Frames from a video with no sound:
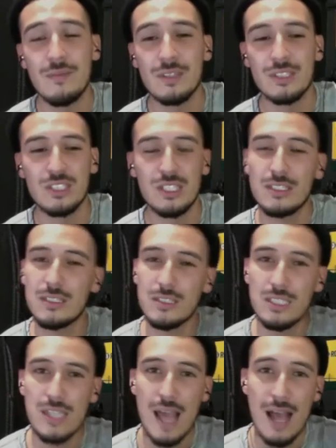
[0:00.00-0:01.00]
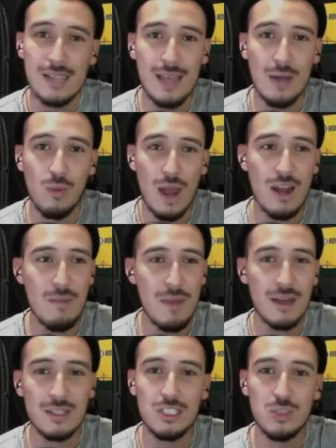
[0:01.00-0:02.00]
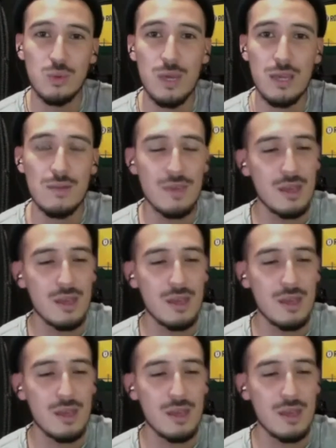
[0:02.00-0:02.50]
she has that right amount of sweet,